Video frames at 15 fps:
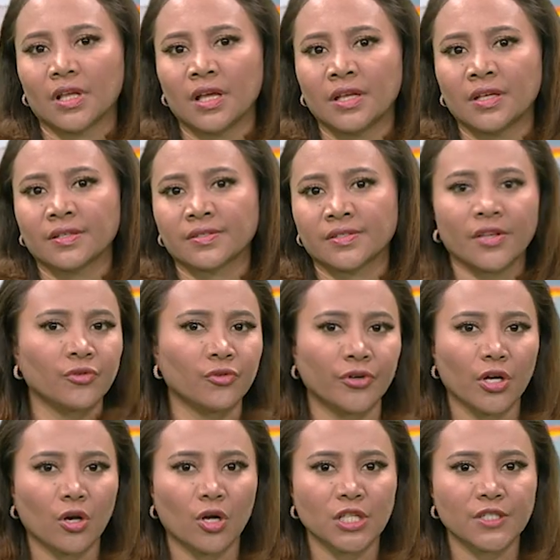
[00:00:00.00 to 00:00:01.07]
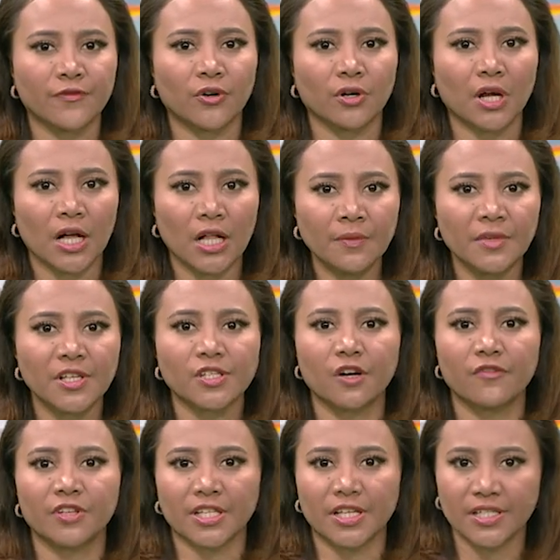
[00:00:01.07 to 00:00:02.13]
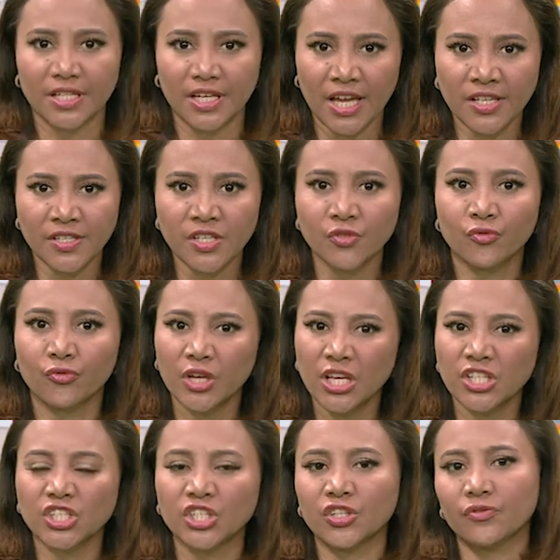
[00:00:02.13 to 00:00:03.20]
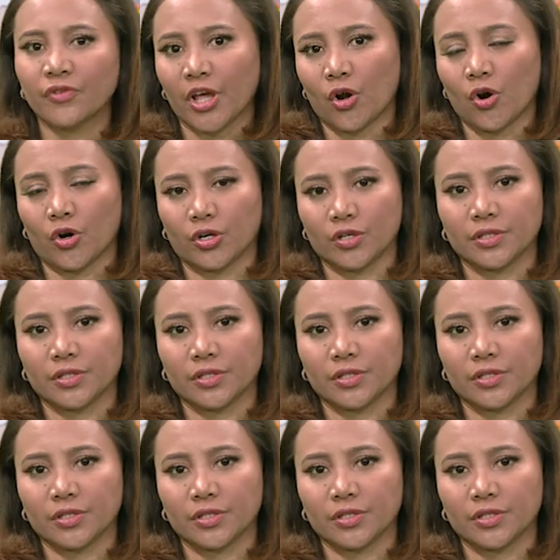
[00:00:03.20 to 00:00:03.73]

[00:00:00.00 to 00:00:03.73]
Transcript: South Korea calls for calm as COVID-19 cases reach new record.